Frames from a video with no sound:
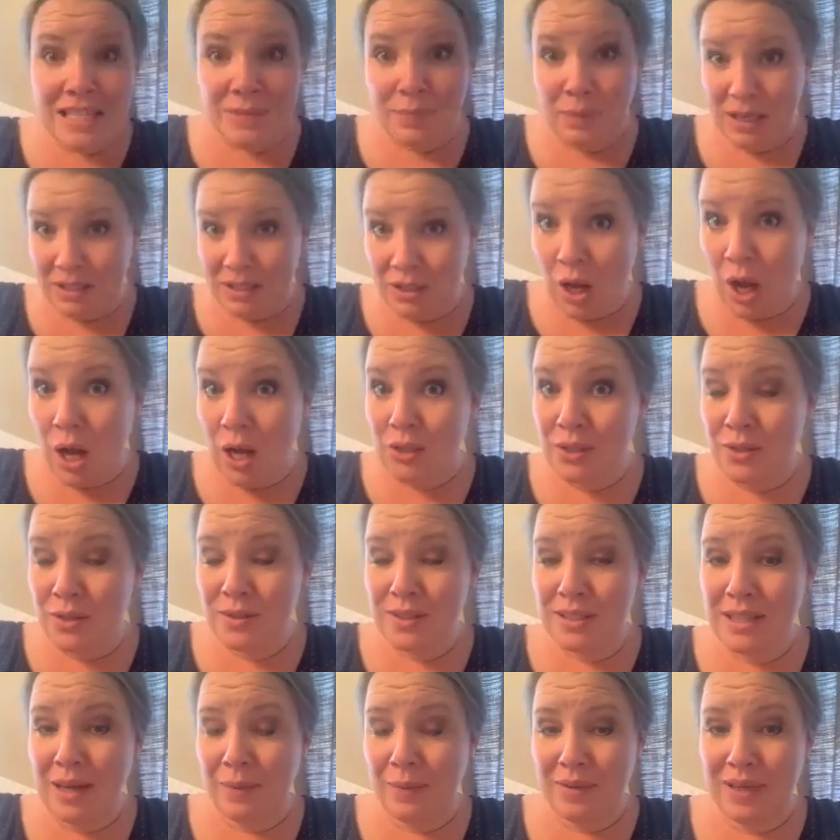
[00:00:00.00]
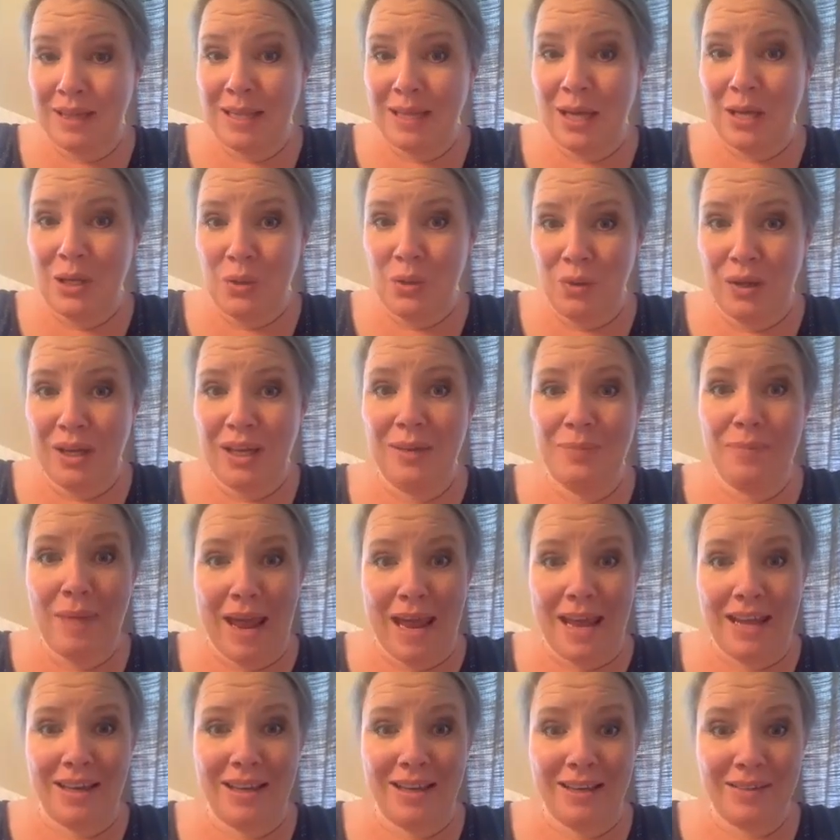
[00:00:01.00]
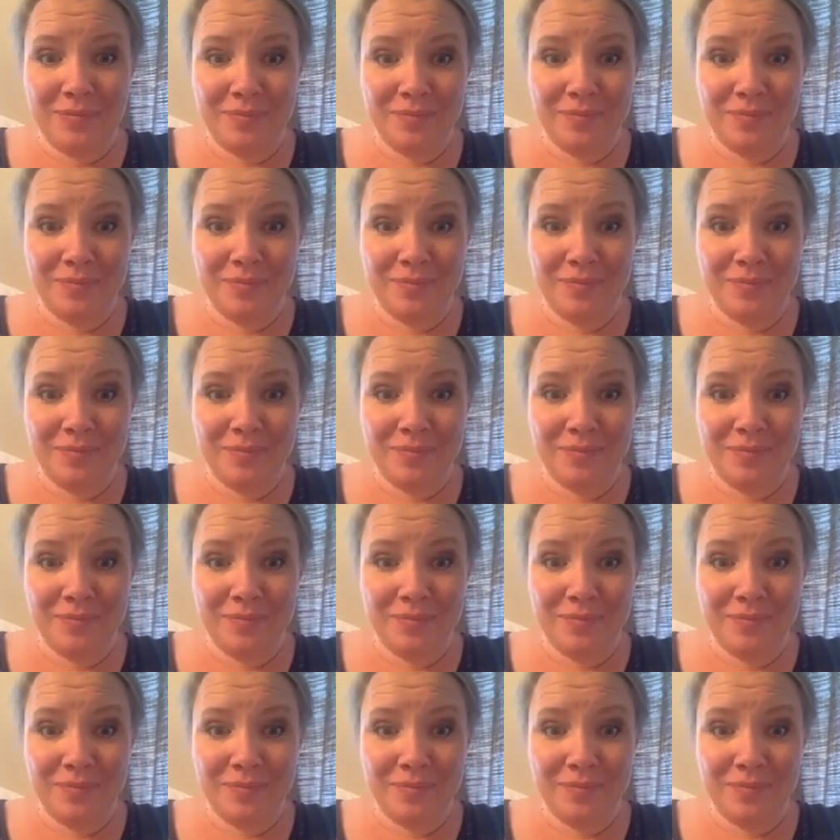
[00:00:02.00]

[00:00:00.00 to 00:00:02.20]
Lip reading: but it's also something that you can make.